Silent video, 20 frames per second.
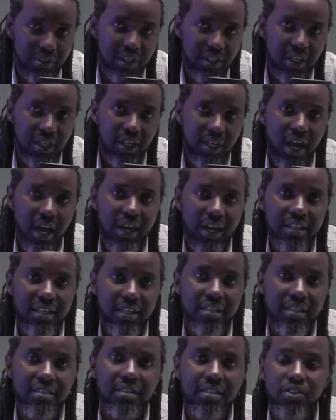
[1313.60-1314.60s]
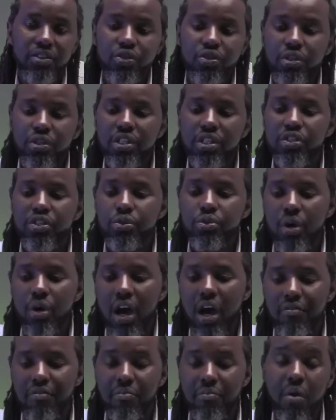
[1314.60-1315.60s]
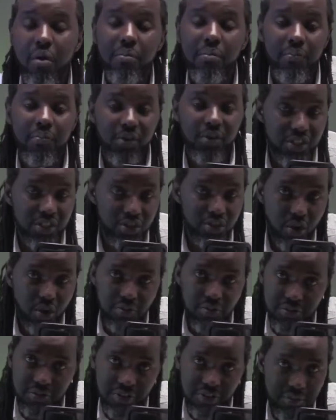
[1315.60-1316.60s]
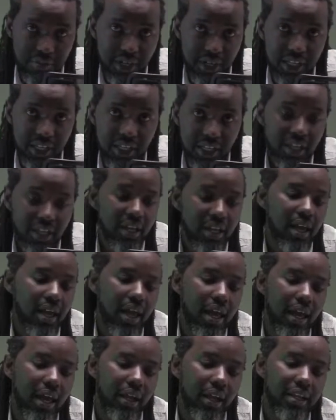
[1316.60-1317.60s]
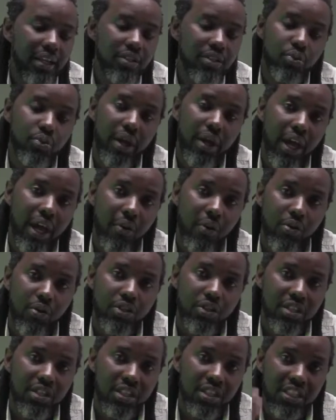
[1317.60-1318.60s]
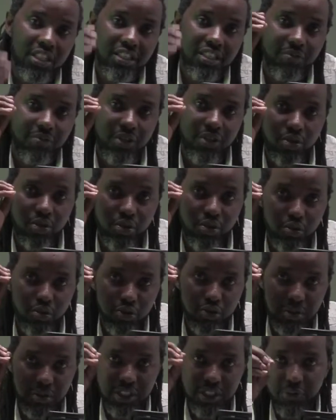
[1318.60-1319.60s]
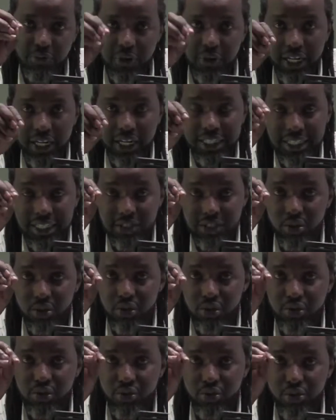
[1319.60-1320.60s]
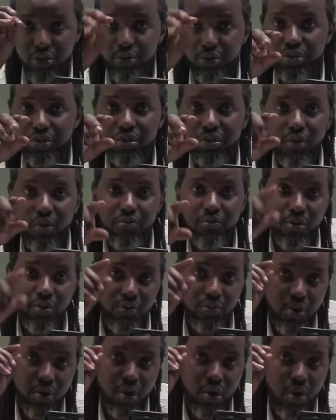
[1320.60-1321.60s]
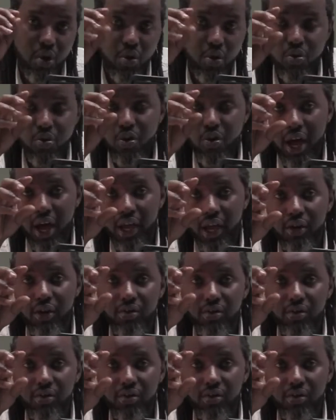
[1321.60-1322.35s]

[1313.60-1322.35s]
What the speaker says: And in this case, you need to have more memories of your family. And that's why I want this video to specifically just talk to those of you who are looking